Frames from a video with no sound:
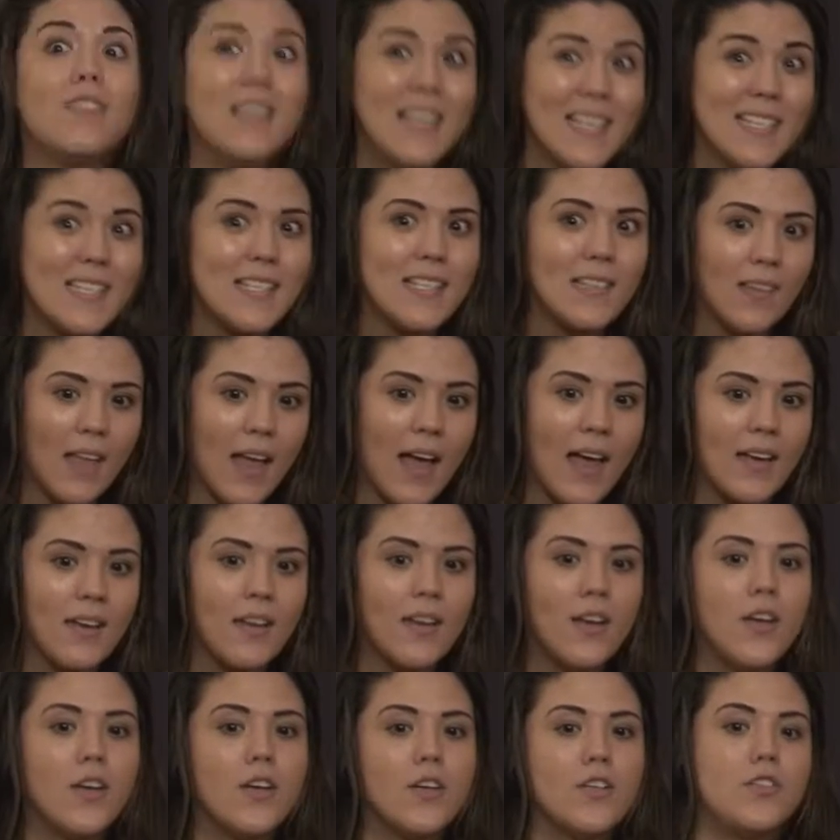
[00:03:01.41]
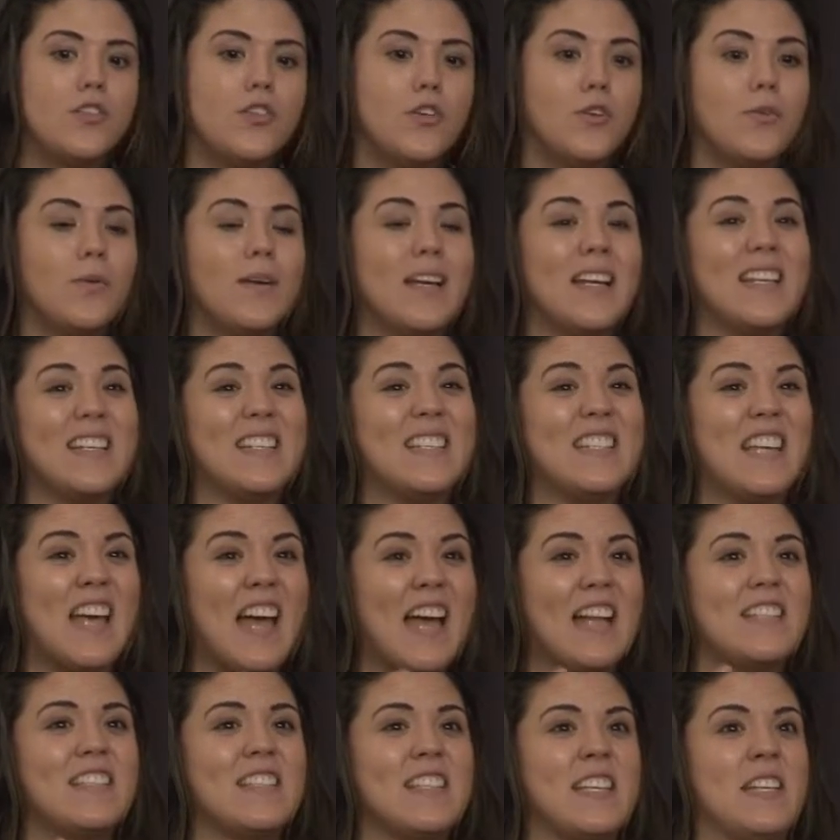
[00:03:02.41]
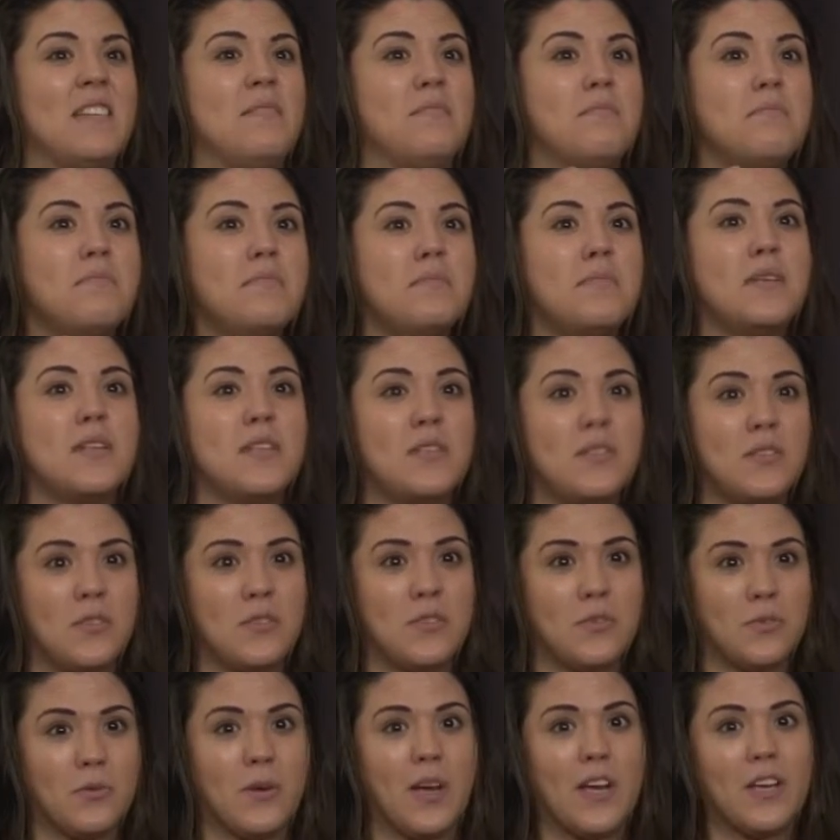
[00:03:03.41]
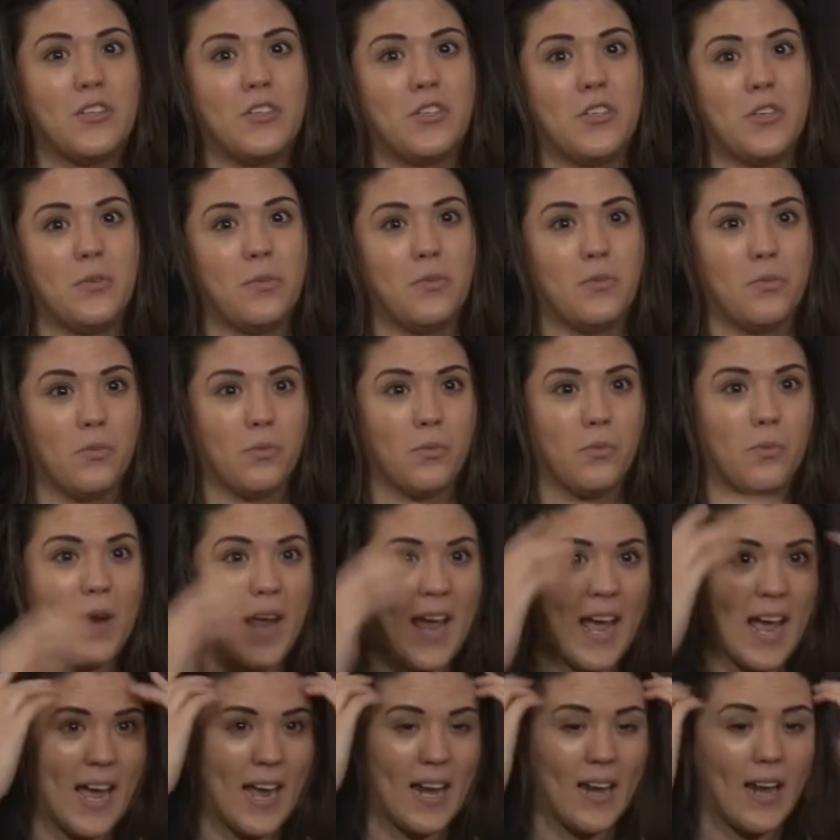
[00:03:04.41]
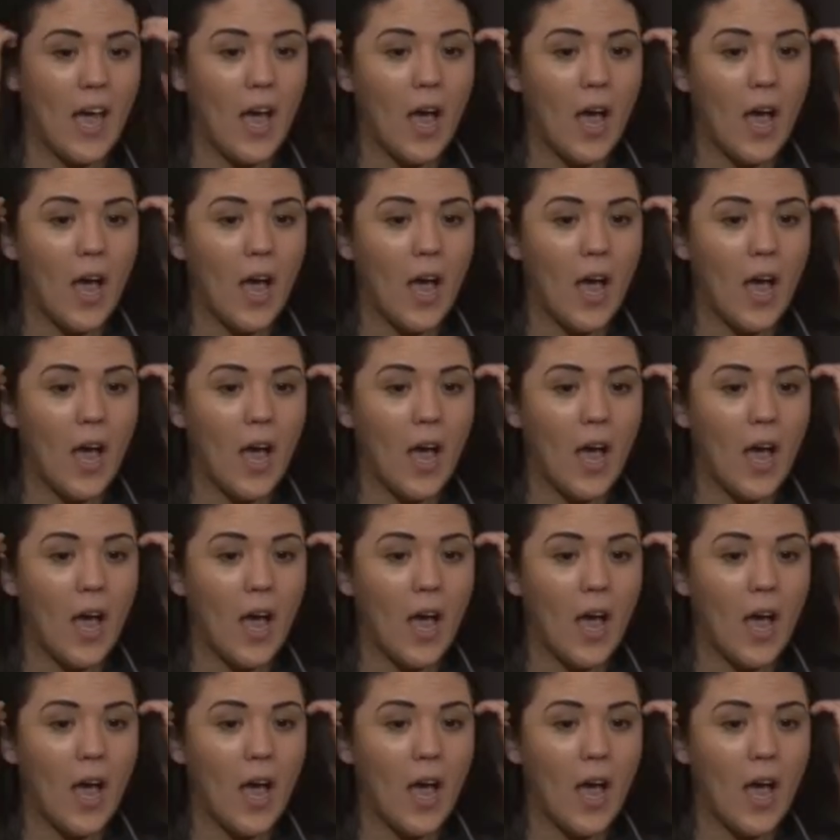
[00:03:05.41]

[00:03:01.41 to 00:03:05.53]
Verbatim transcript: this led to an intense administration raid.